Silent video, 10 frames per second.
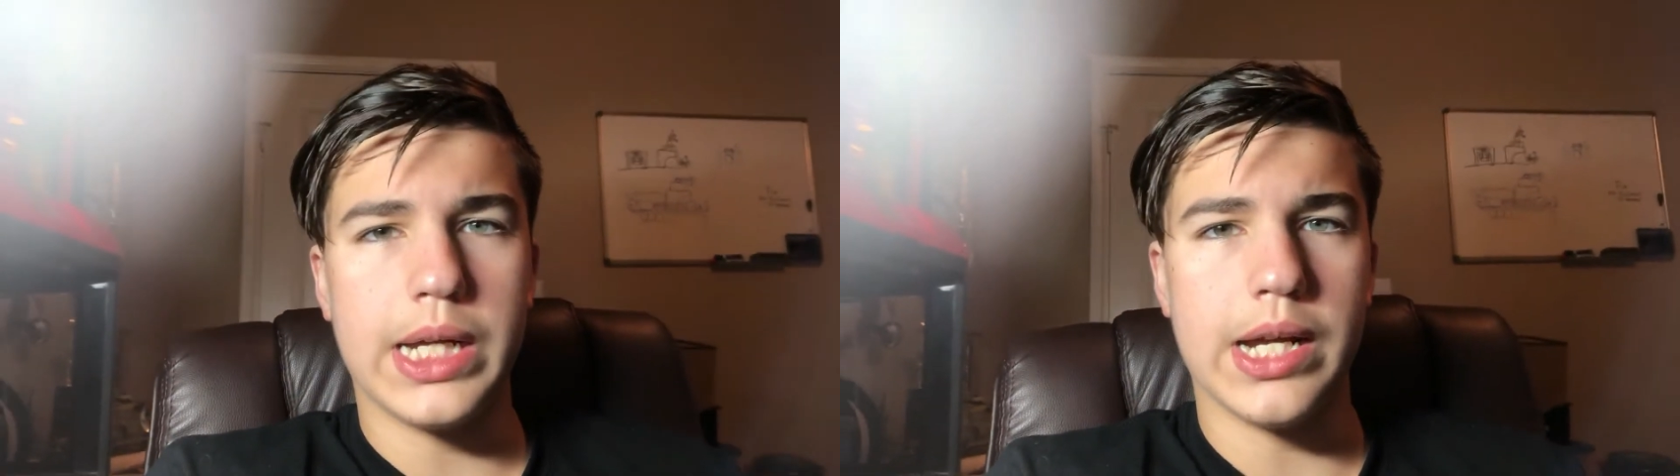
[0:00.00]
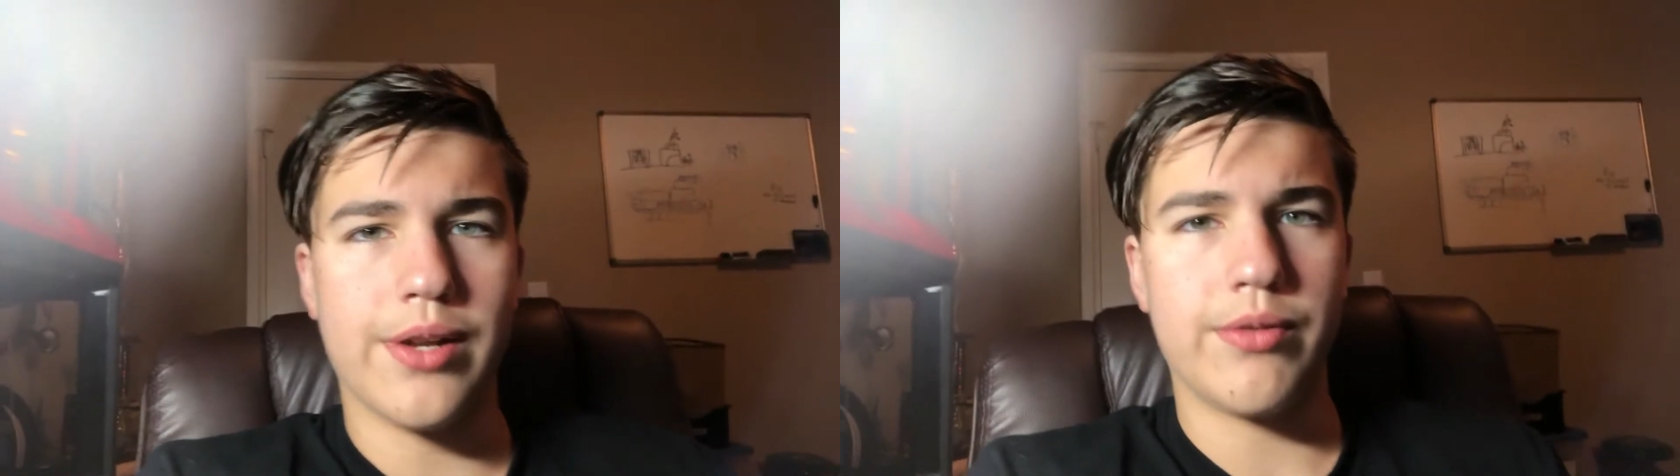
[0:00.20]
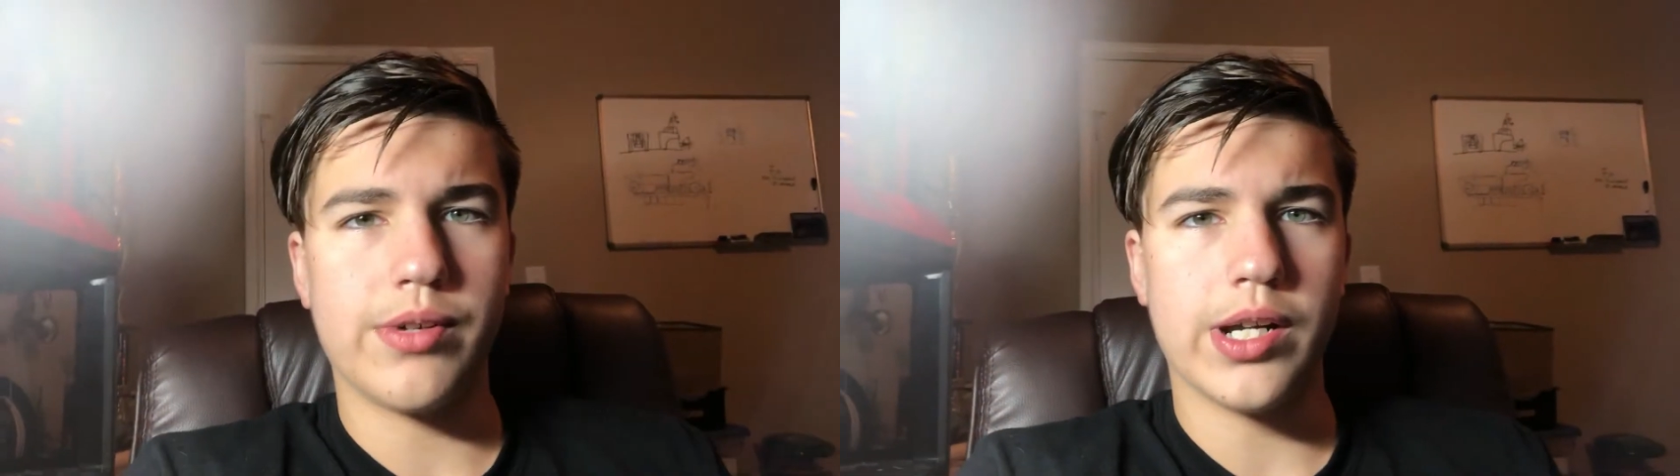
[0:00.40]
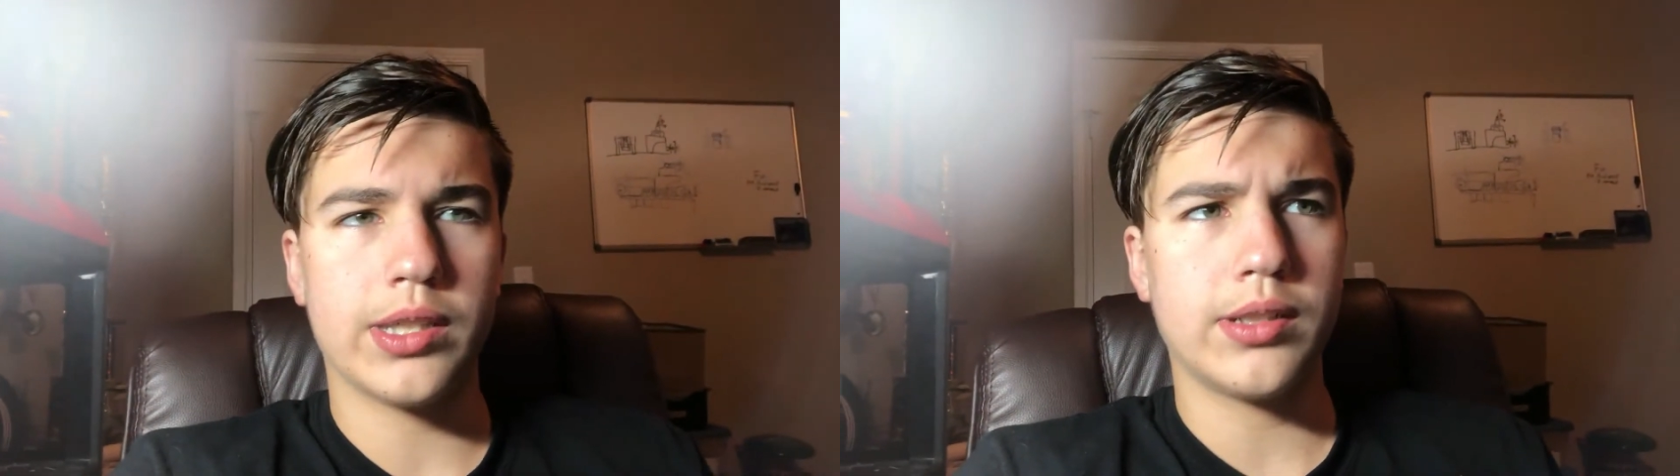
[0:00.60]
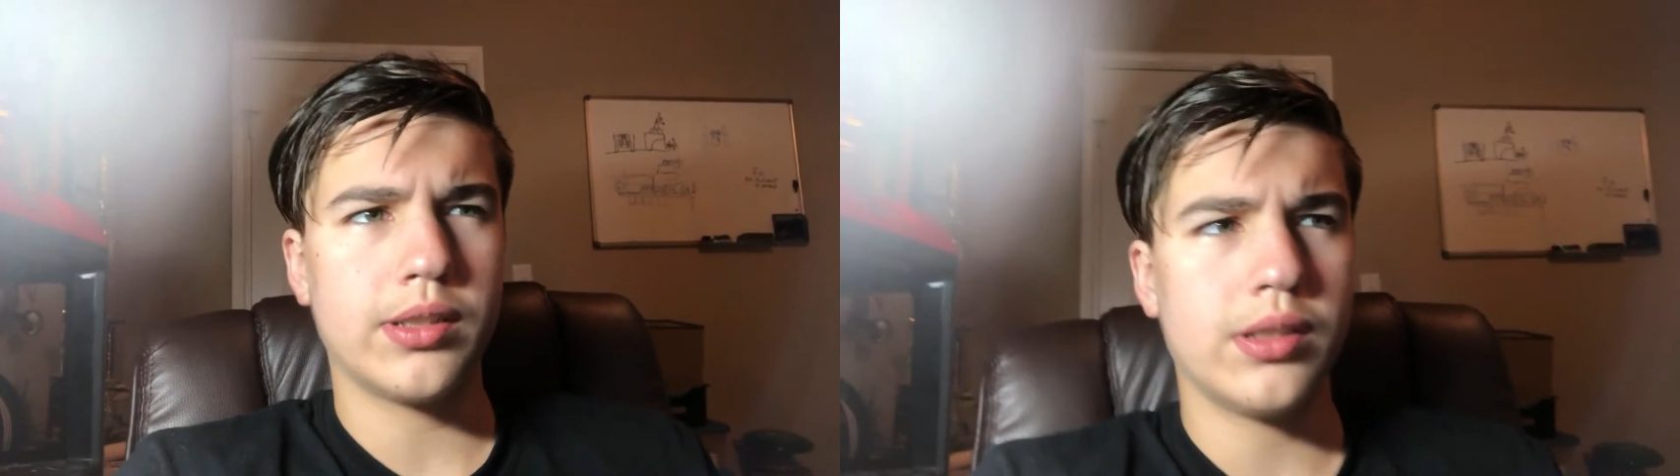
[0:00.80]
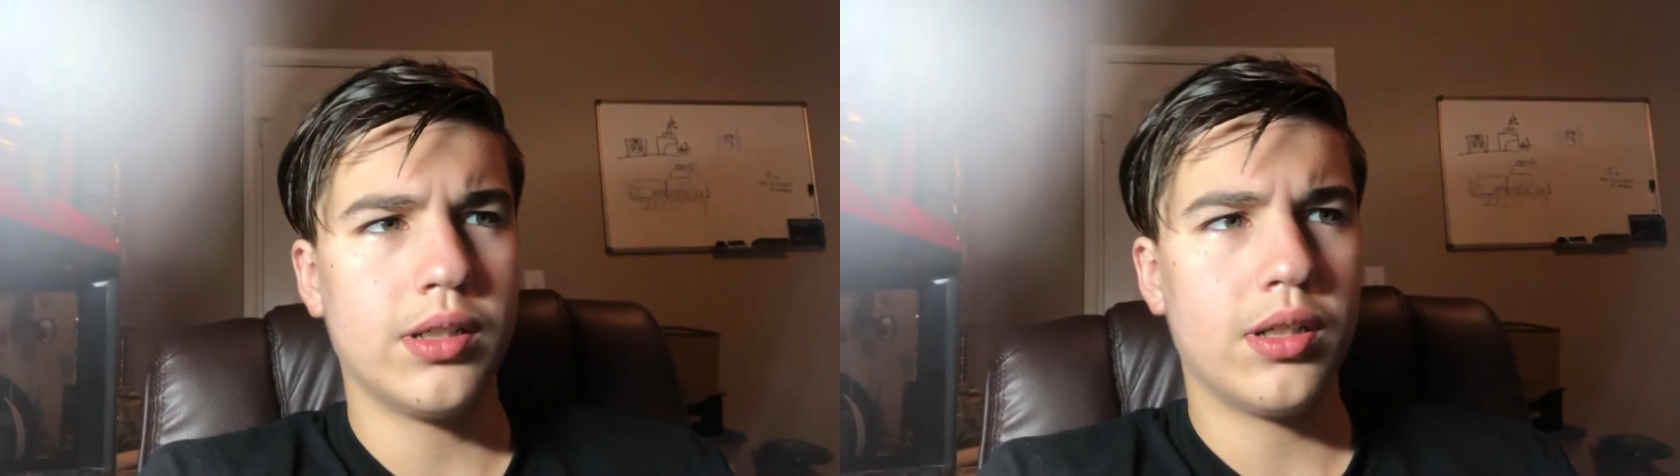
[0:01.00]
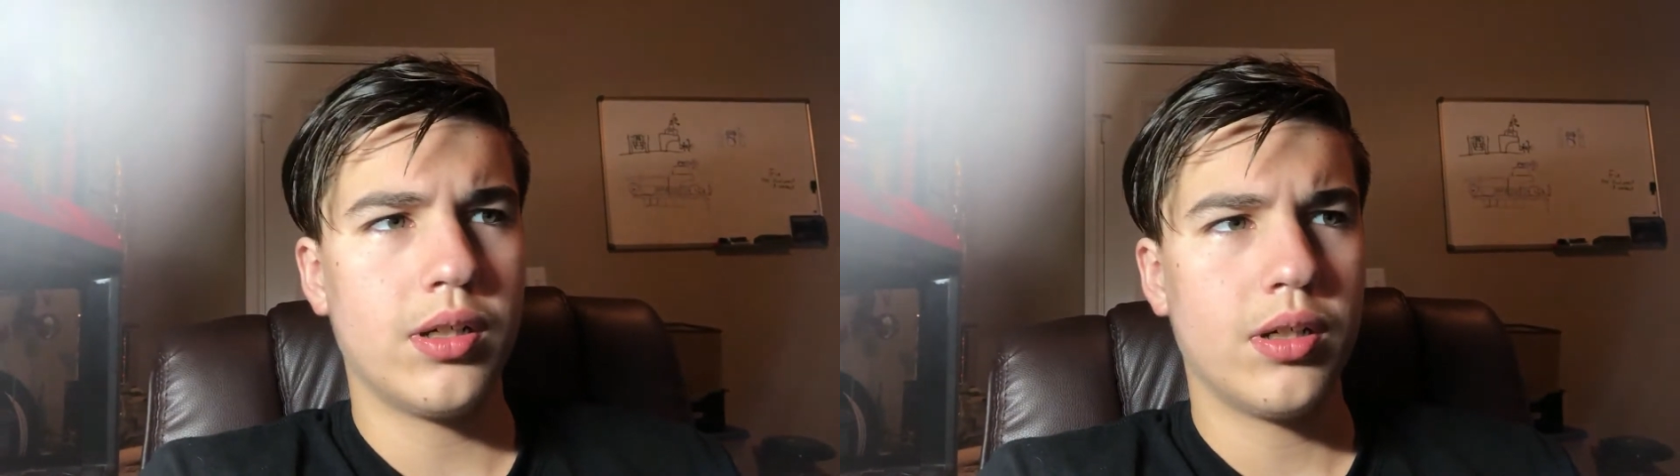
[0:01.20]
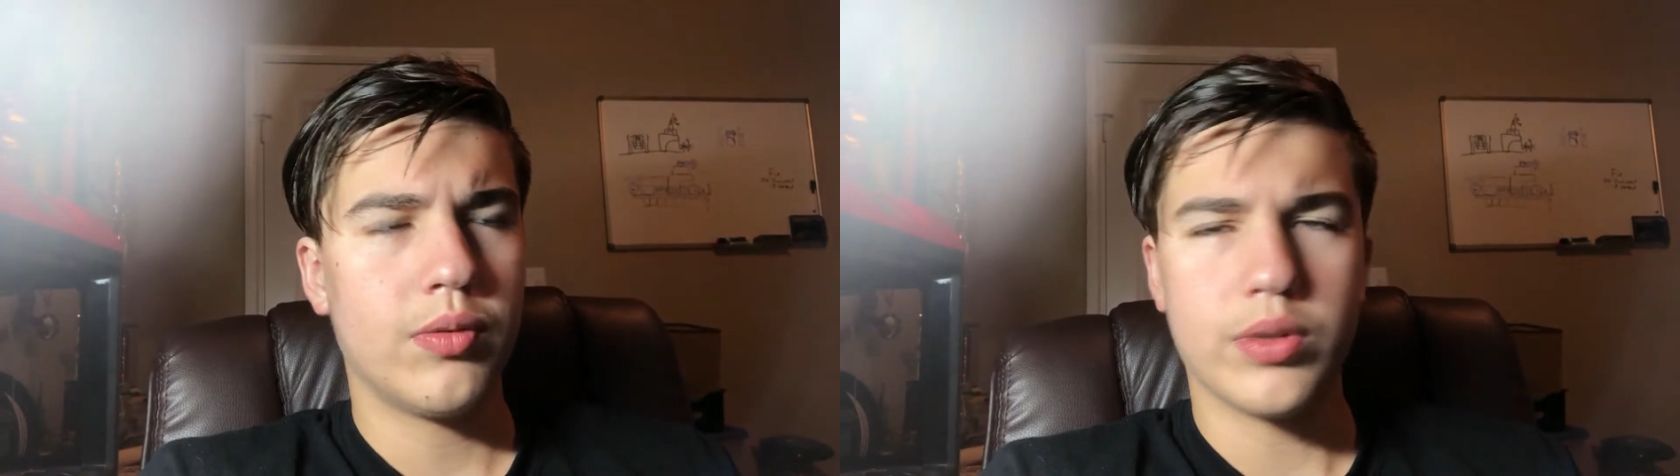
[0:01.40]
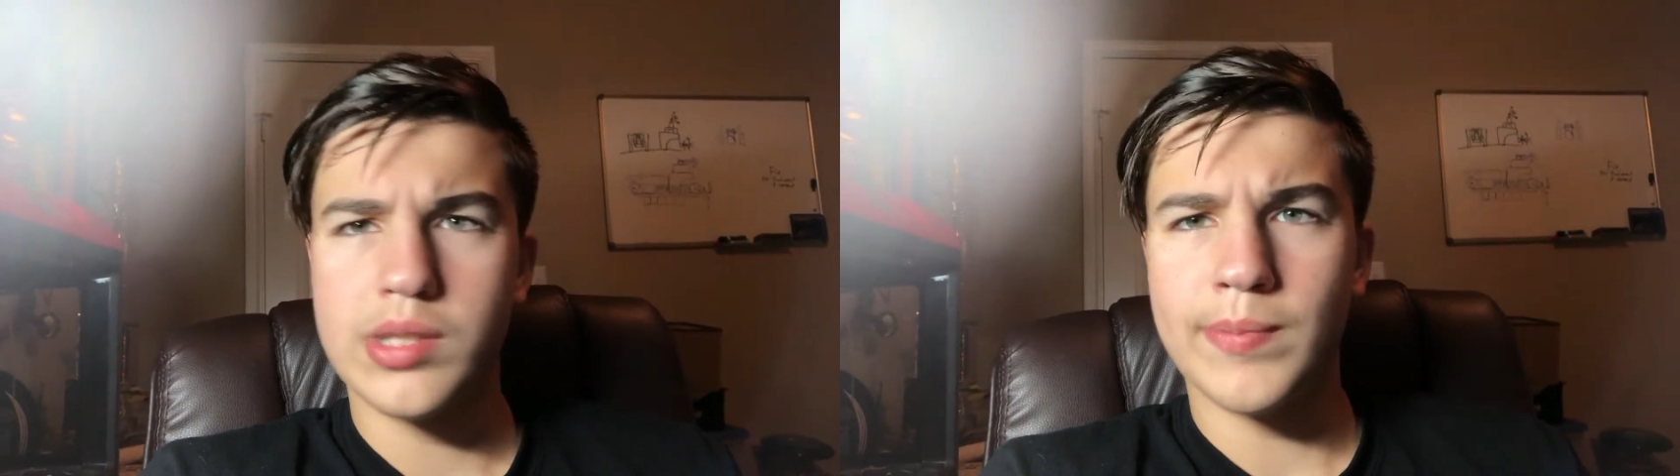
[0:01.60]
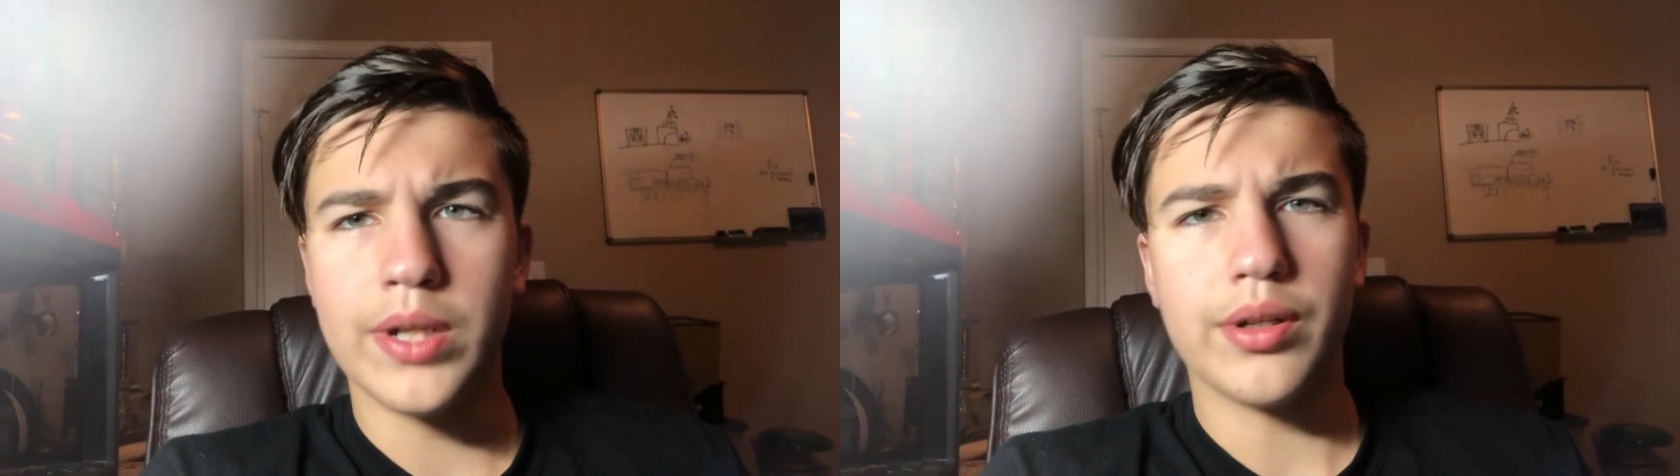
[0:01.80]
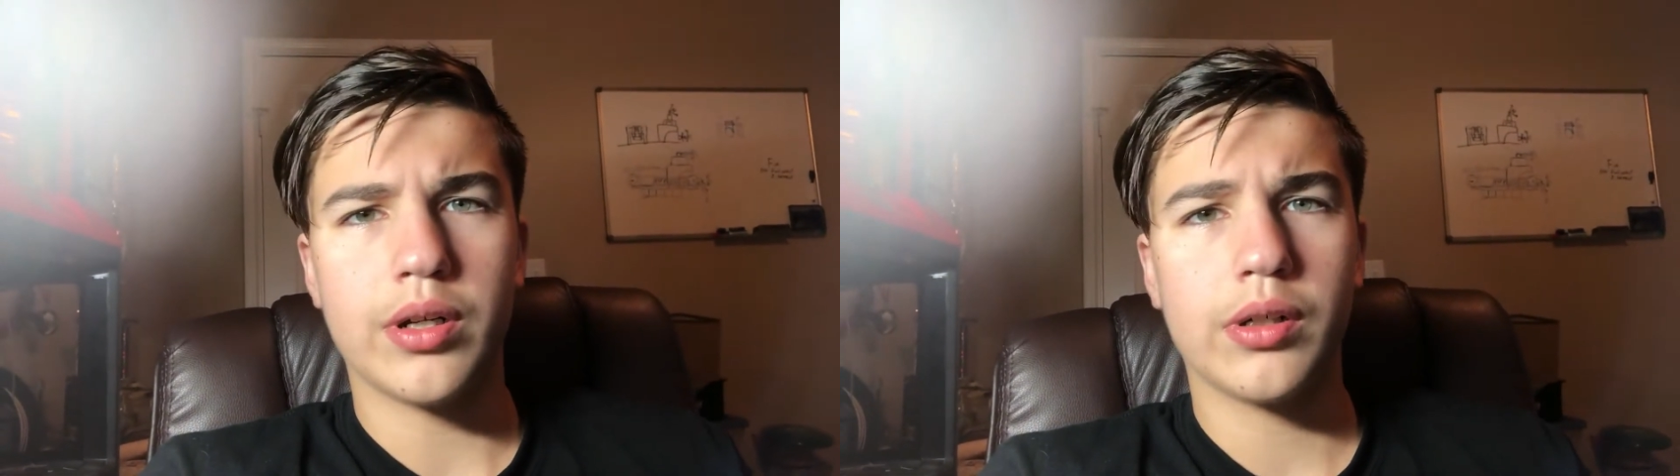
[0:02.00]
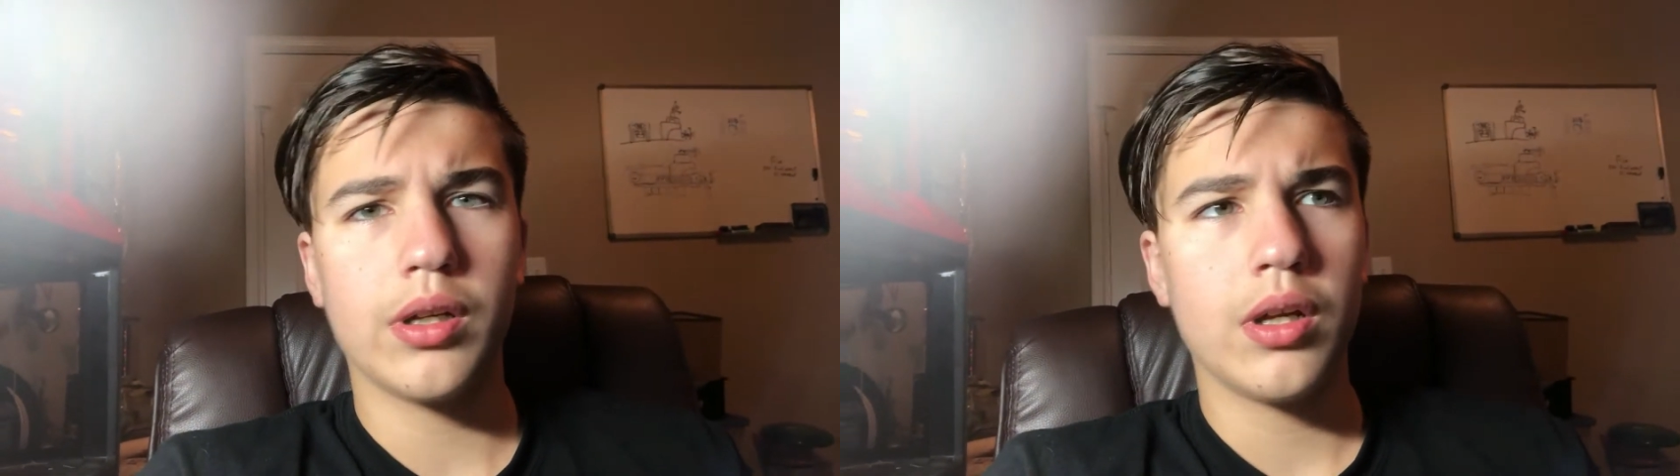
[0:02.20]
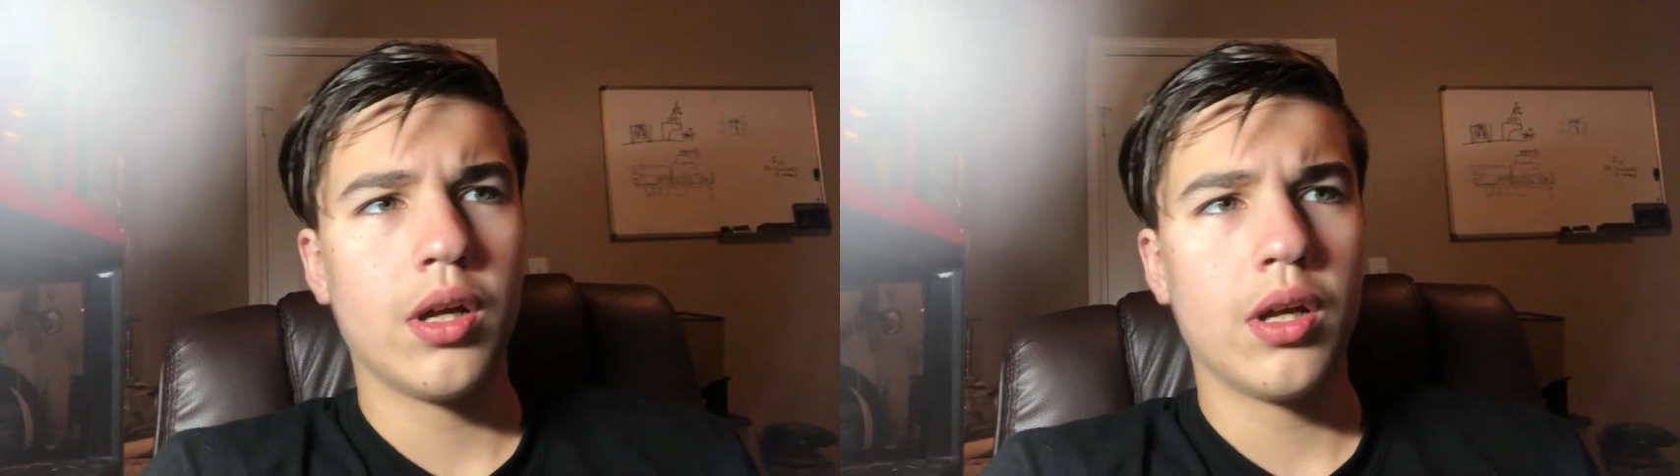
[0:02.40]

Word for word: Henrietta, which is my dog